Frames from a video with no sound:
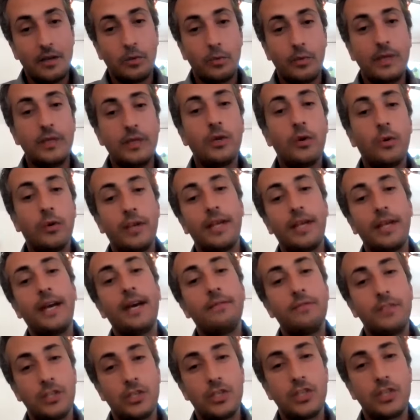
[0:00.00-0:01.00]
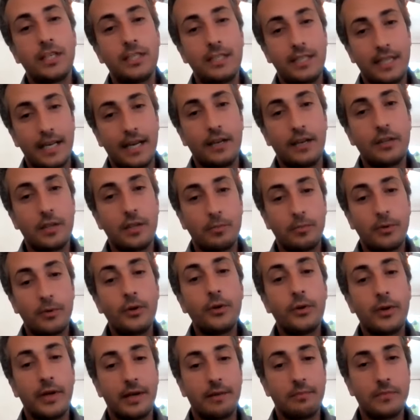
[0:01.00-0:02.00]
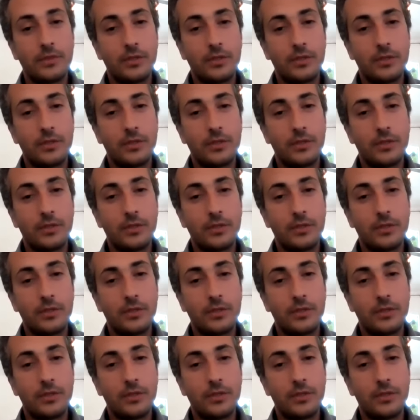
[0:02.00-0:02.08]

we don't want to have to shut down the program.